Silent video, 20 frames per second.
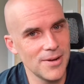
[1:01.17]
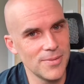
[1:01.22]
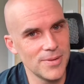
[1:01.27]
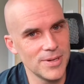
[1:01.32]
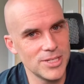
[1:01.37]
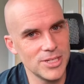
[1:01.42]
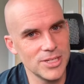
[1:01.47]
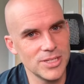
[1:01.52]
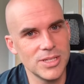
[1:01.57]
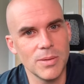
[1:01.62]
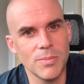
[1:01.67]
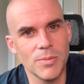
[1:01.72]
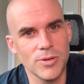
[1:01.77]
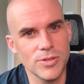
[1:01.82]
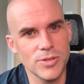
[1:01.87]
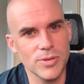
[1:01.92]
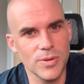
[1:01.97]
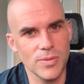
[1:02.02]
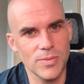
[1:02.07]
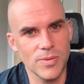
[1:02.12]
which is
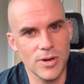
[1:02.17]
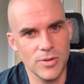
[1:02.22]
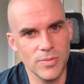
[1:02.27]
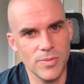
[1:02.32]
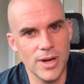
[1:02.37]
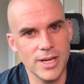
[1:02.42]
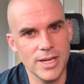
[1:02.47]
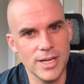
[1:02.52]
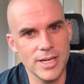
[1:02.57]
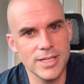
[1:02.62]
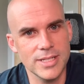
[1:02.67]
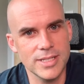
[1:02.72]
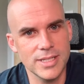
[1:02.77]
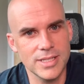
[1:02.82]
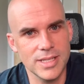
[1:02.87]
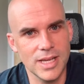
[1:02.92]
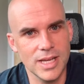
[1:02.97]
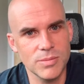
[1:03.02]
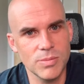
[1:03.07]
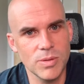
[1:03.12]
similar to our runner readiness
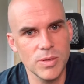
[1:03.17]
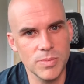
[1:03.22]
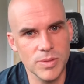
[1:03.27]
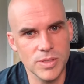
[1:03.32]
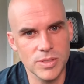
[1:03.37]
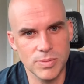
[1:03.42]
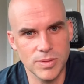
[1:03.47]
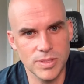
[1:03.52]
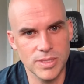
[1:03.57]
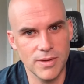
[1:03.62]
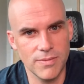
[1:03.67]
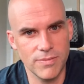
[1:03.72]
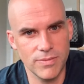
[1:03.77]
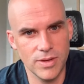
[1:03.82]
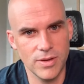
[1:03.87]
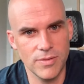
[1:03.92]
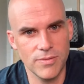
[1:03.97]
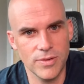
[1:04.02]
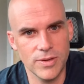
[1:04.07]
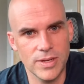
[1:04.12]
assessment, but
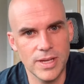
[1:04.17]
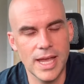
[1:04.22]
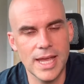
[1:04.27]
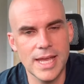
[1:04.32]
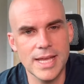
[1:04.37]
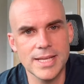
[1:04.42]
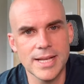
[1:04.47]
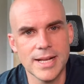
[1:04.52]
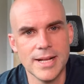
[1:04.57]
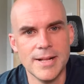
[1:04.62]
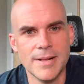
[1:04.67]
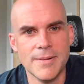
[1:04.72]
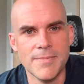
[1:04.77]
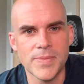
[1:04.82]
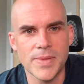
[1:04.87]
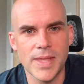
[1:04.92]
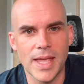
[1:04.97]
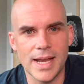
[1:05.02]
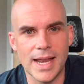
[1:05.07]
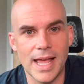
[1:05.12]
specifically for gait,
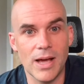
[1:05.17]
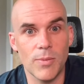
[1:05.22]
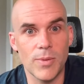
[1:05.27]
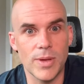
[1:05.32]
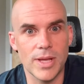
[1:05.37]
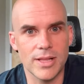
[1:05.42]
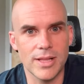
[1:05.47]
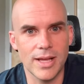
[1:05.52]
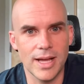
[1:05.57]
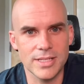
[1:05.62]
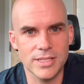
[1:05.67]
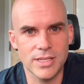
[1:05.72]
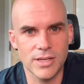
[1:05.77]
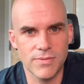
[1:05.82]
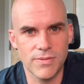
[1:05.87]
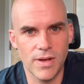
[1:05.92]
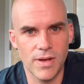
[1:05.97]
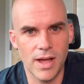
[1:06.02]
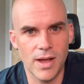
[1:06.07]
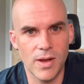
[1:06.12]
and how we
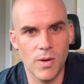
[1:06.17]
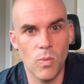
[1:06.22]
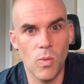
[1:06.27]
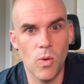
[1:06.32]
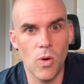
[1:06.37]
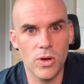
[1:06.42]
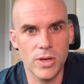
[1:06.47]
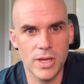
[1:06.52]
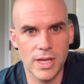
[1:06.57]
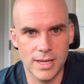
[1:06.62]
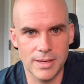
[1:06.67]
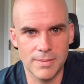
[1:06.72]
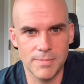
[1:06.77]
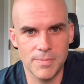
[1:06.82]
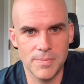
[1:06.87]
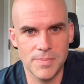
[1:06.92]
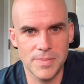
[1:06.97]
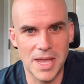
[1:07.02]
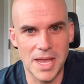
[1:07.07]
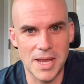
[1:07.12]
classify walking
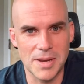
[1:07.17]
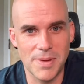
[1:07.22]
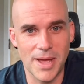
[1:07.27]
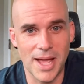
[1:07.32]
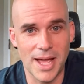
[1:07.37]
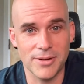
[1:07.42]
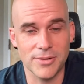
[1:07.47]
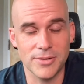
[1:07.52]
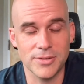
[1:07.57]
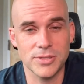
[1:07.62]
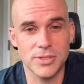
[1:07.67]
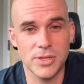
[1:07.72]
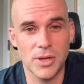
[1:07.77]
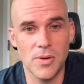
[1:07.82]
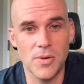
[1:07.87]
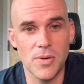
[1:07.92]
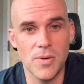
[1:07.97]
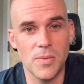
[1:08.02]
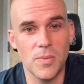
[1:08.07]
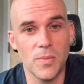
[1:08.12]
gait patterns.
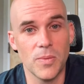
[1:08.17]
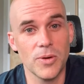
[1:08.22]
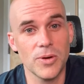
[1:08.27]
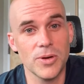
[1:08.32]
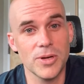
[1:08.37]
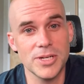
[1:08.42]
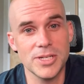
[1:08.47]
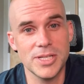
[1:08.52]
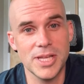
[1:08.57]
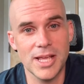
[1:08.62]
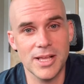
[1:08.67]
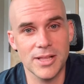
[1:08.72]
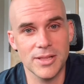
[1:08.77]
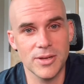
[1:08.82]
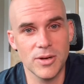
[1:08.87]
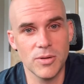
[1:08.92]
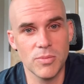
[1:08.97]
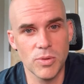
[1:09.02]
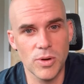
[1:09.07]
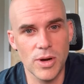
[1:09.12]
So we're going to take a
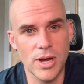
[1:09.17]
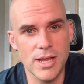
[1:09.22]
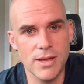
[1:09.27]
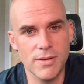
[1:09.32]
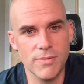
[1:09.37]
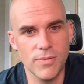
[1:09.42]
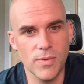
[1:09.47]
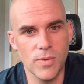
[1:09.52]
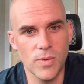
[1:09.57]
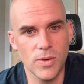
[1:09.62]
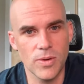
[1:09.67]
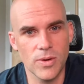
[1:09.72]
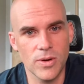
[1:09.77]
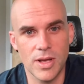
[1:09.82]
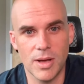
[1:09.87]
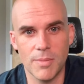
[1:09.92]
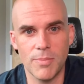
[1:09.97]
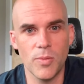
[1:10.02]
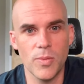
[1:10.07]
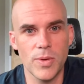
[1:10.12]
little break for a
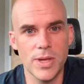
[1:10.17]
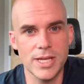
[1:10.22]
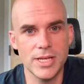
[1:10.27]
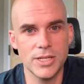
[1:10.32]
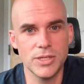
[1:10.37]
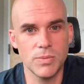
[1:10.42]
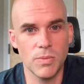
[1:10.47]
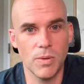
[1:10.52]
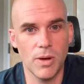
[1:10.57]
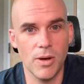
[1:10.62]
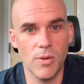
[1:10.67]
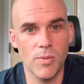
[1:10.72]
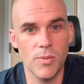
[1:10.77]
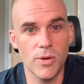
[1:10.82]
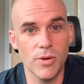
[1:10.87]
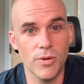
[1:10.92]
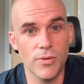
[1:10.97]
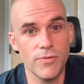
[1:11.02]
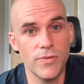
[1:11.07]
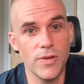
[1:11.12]
couple weeks while
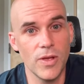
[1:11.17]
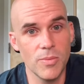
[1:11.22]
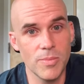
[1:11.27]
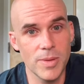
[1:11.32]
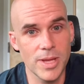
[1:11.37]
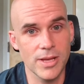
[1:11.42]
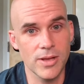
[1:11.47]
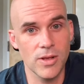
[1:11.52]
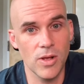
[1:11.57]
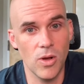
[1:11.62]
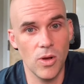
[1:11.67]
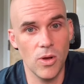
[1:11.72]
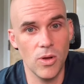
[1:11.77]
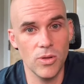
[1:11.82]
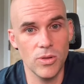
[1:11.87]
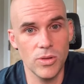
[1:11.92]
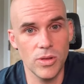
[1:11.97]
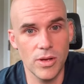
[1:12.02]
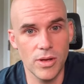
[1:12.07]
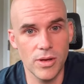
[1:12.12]
we're filming
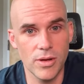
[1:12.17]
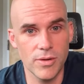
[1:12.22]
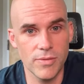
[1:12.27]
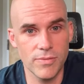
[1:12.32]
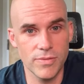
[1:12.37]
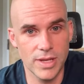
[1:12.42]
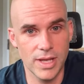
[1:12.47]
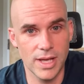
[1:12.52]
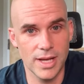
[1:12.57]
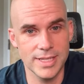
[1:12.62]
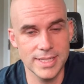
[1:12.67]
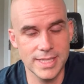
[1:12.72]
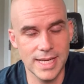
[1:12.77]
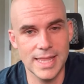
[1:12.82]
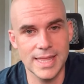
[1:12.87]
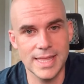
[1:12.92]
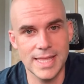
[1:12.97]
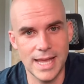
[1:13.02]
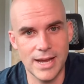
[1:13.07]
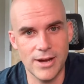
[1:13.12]
all of the
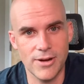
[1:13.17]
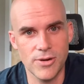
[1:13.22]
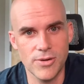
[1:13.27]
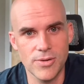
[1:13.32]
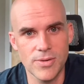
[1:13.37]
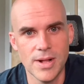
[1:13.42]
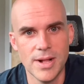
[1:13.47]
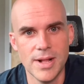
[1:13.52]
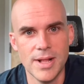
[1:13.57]
content there,